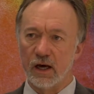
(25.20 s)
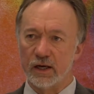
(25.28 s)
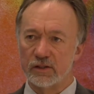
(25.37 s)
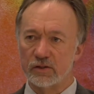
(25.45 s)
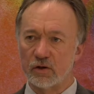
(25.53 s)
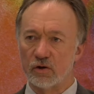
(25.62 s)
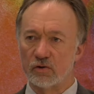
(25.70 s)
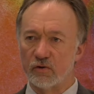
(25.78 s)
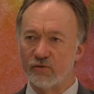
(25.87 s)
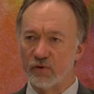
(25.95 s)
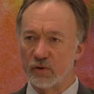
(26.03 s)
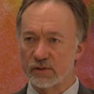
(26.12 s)
historical
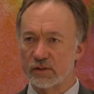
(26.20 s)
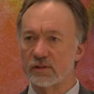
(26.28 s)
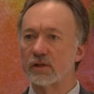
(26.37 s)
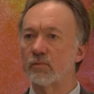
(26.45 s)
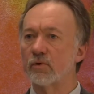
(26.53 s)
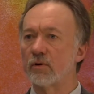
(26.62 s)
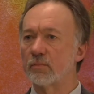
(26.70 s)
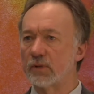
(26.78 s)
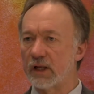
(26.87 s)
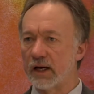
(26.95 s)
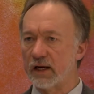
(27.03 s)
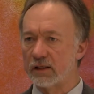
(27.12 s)
forces that were at
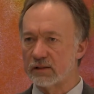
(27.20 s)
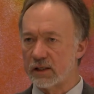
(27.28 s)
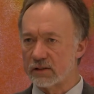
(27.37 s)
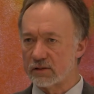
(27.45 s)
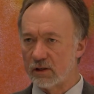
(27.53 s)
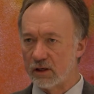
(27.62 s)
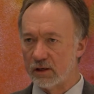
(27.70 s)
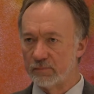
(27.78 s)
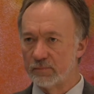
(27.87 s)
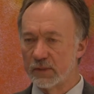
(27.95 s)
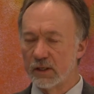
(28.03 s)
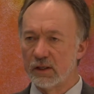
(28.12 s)
play at that time,
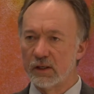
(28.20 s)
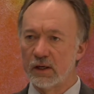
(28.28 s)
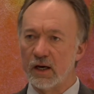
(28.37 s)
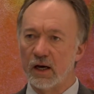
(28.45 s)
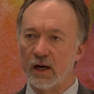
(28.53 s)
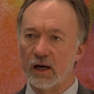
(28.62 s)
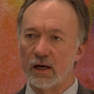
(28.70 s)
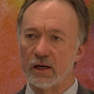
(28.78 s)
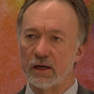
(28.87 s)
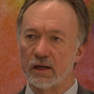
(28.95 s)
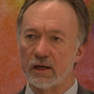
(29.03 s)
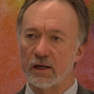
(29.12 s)

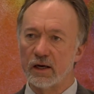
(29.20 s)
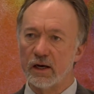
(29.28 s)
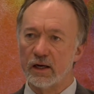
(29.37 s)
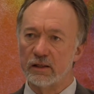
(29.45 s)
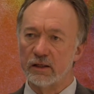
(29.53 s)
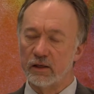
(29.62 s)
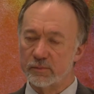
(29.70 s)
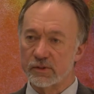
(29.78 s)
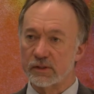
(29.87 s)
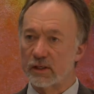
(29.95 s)
and helps us